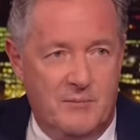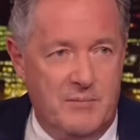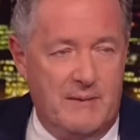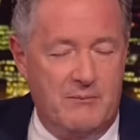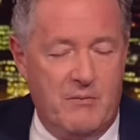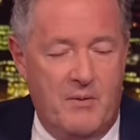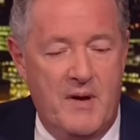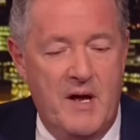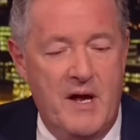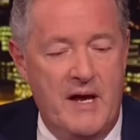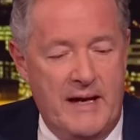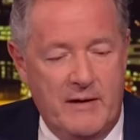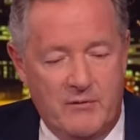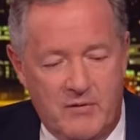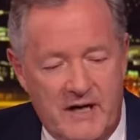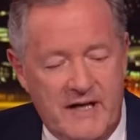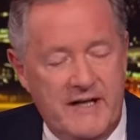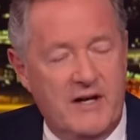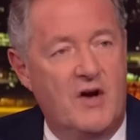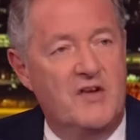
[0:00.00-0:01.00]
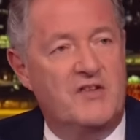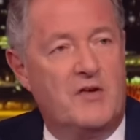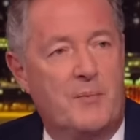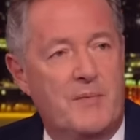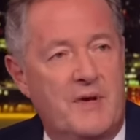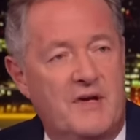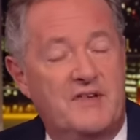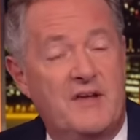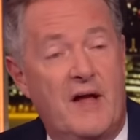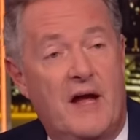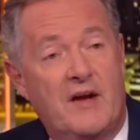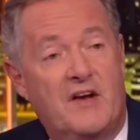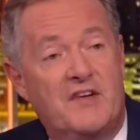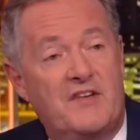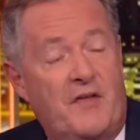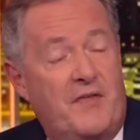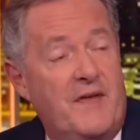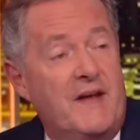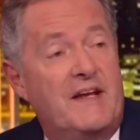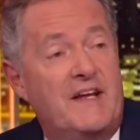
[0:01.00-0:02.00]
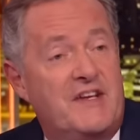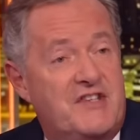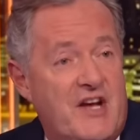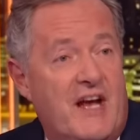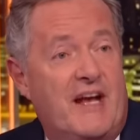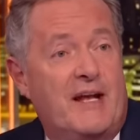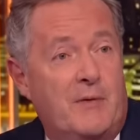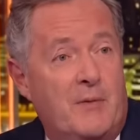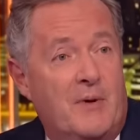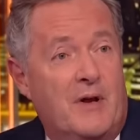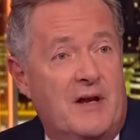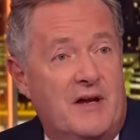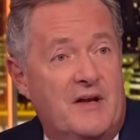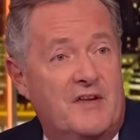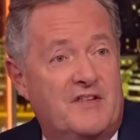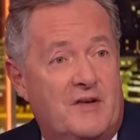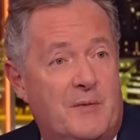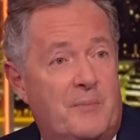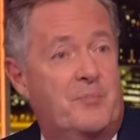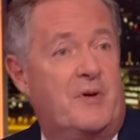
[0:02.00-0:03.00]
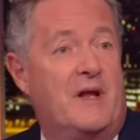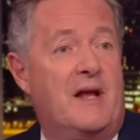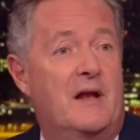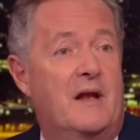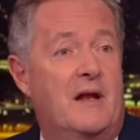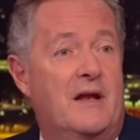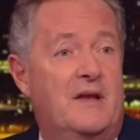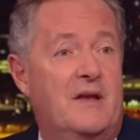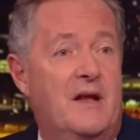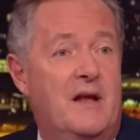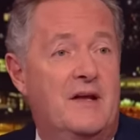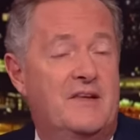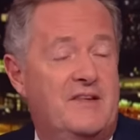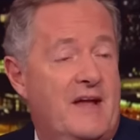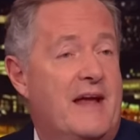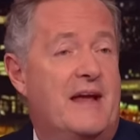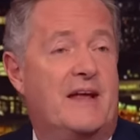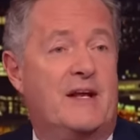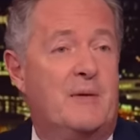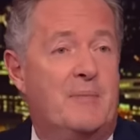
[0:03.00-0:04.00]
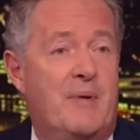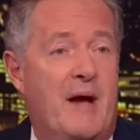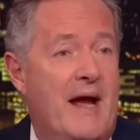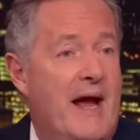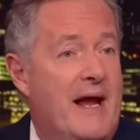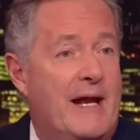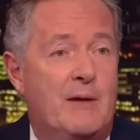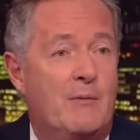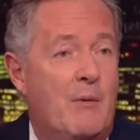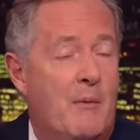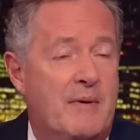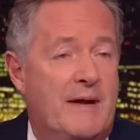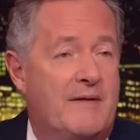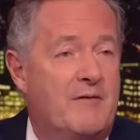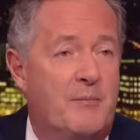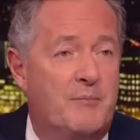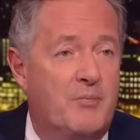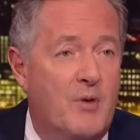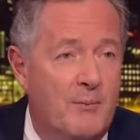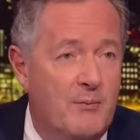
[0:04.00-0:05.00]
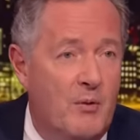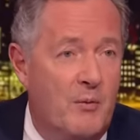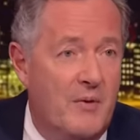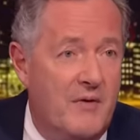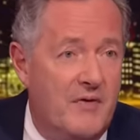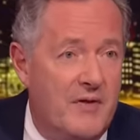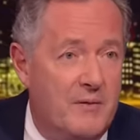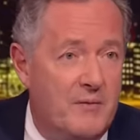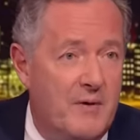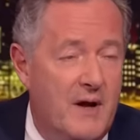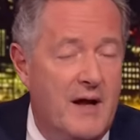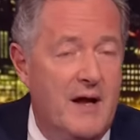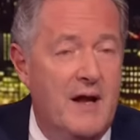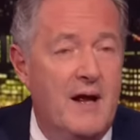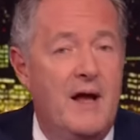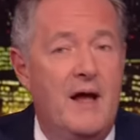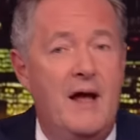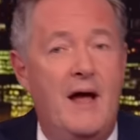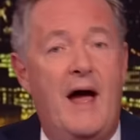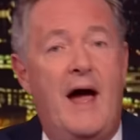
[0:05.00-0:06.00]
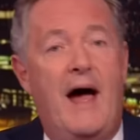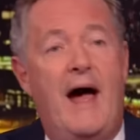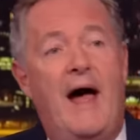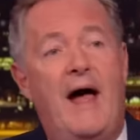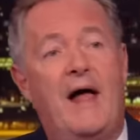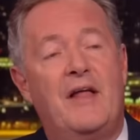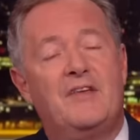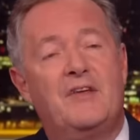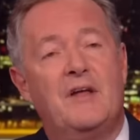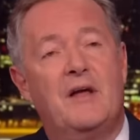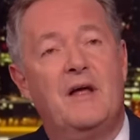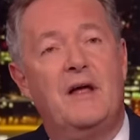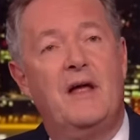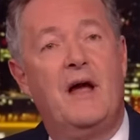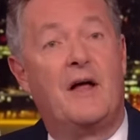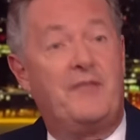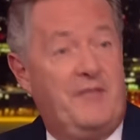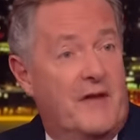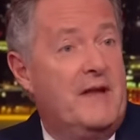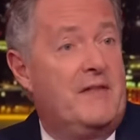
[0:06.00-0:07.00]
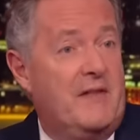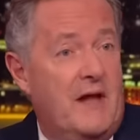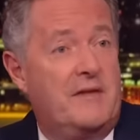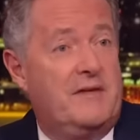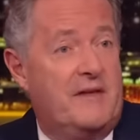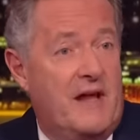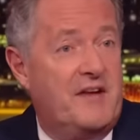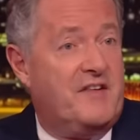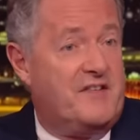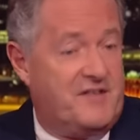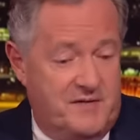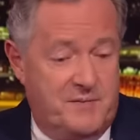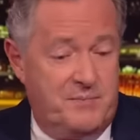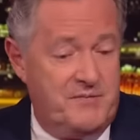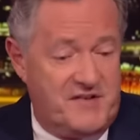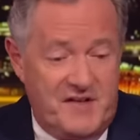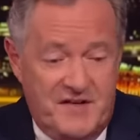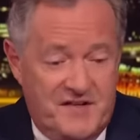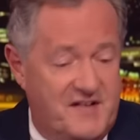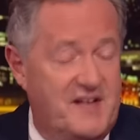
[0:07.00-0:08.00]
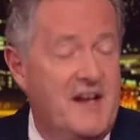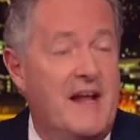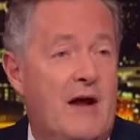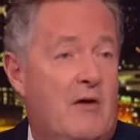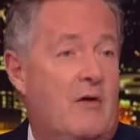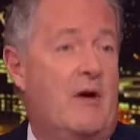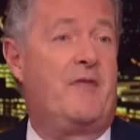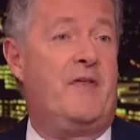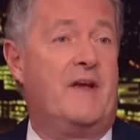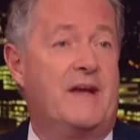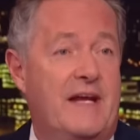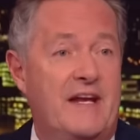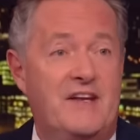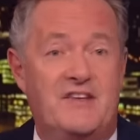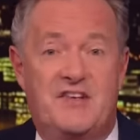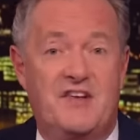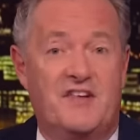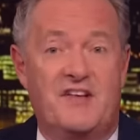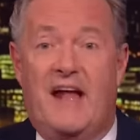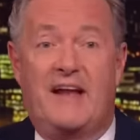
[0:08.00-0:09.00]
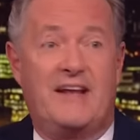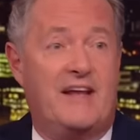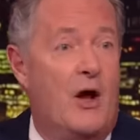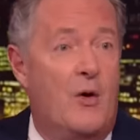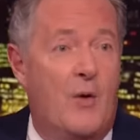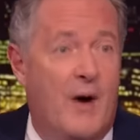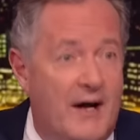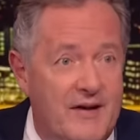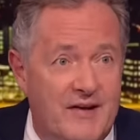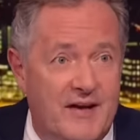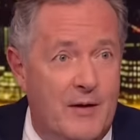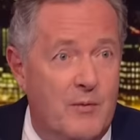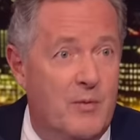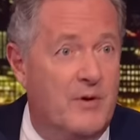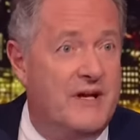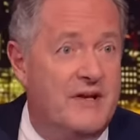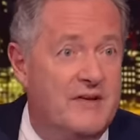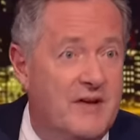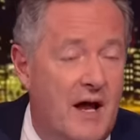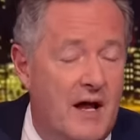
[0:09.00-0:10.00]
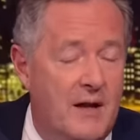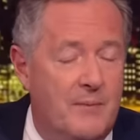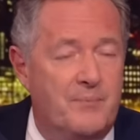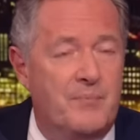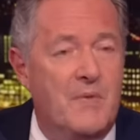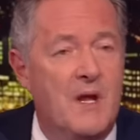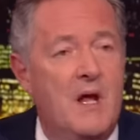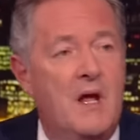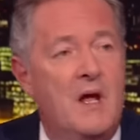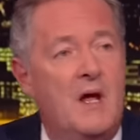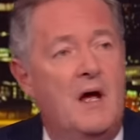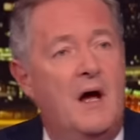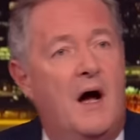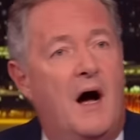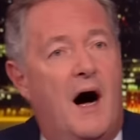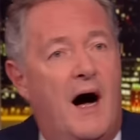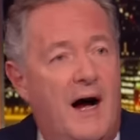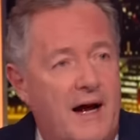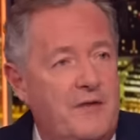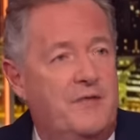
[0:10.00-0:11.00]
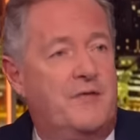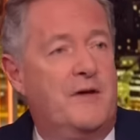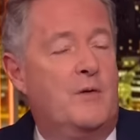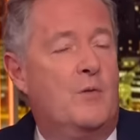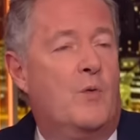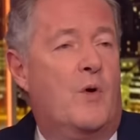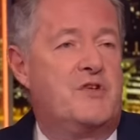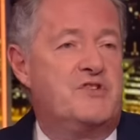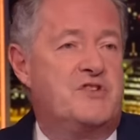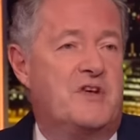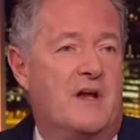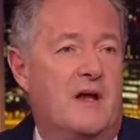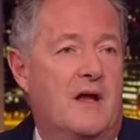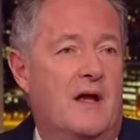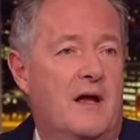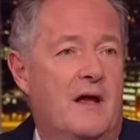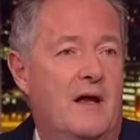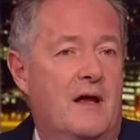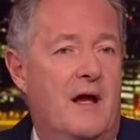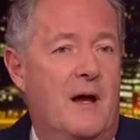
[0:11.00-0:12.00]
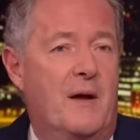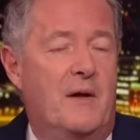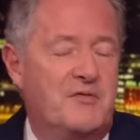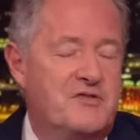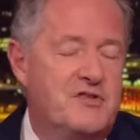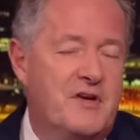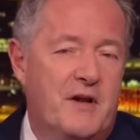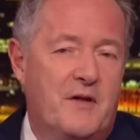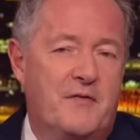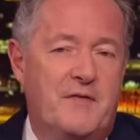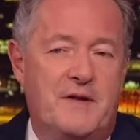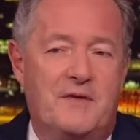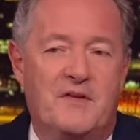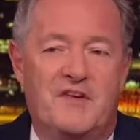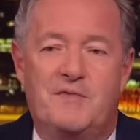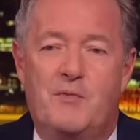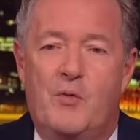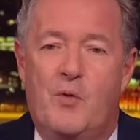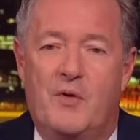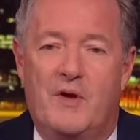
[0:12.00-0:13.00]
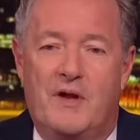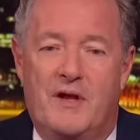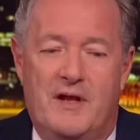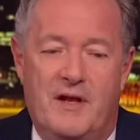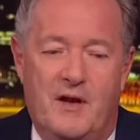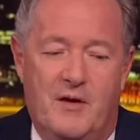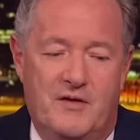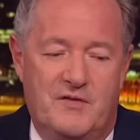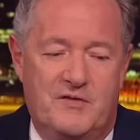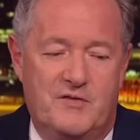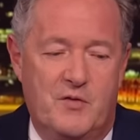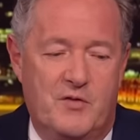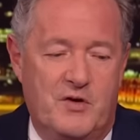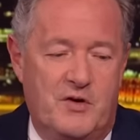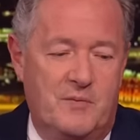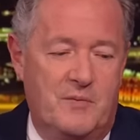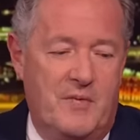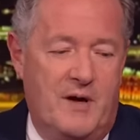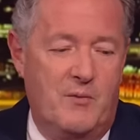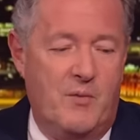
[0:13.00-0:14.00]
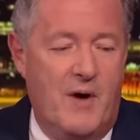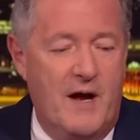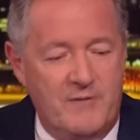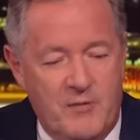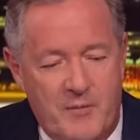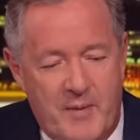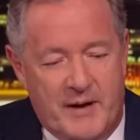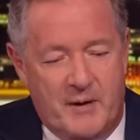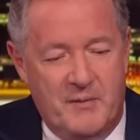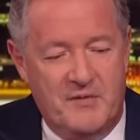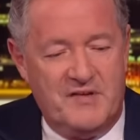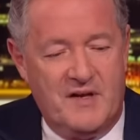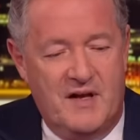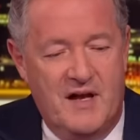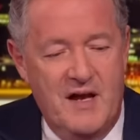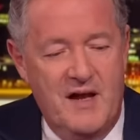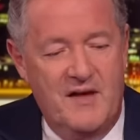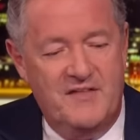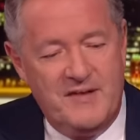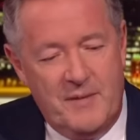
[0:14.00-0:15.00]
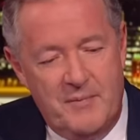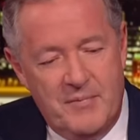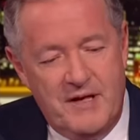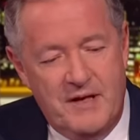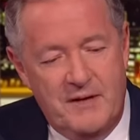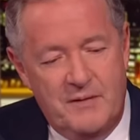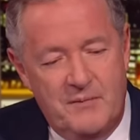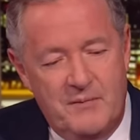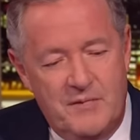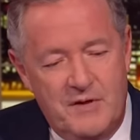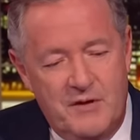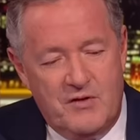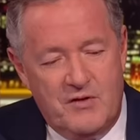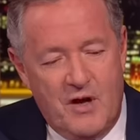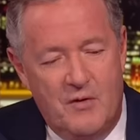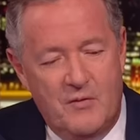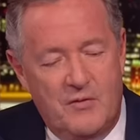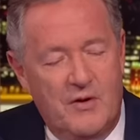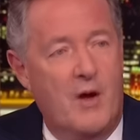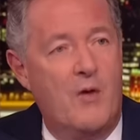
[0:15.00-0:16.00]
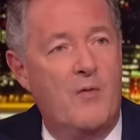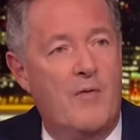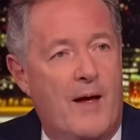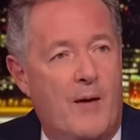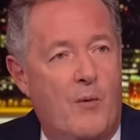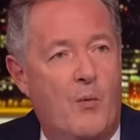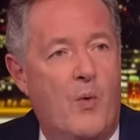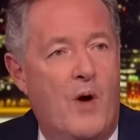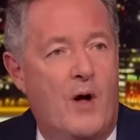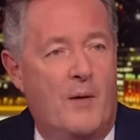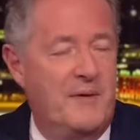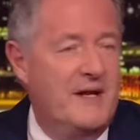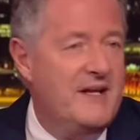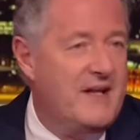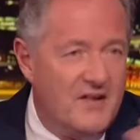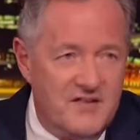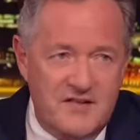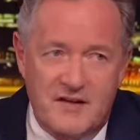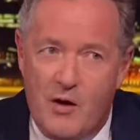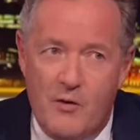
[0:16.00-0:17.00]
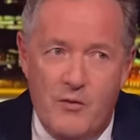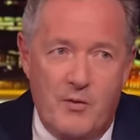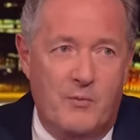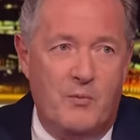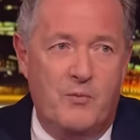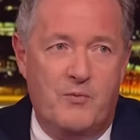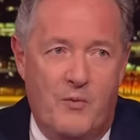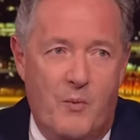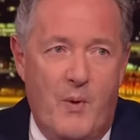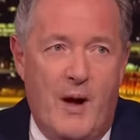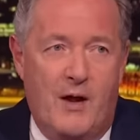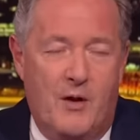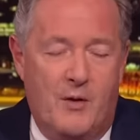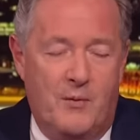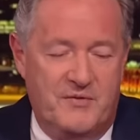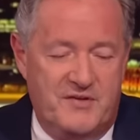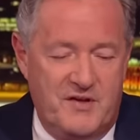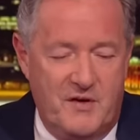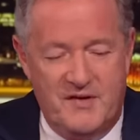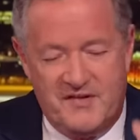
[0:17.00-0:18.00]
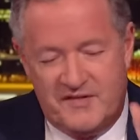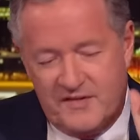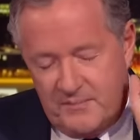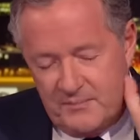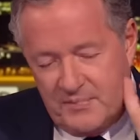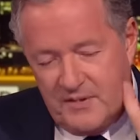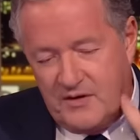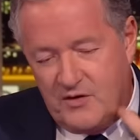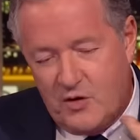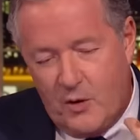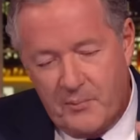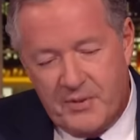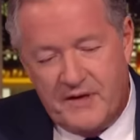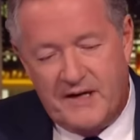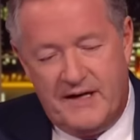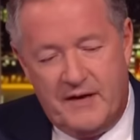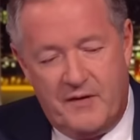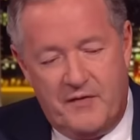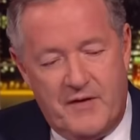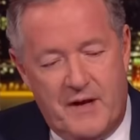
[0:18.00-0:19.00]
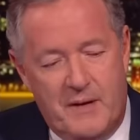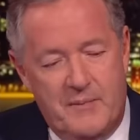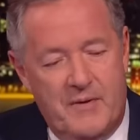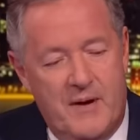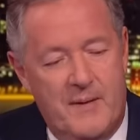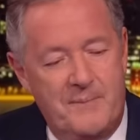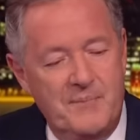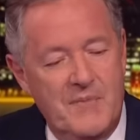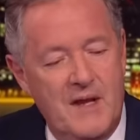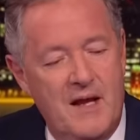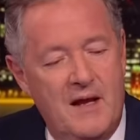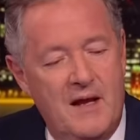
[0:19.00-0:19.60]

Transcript: and mm, blah blah. Yeah, exactly. He really goes on the attack because mm. I think he genuinely is completely taken aback. Anyone would have a problem with it, right? Yeah. And I think that that's sincere. I think he just had no idea what he'd done. I think watching it, I was trying to think this morning, you know, I was talking to my wife about it. It's like somebody don't know that well. I mean, he does know them well, so it's a complicated thing. But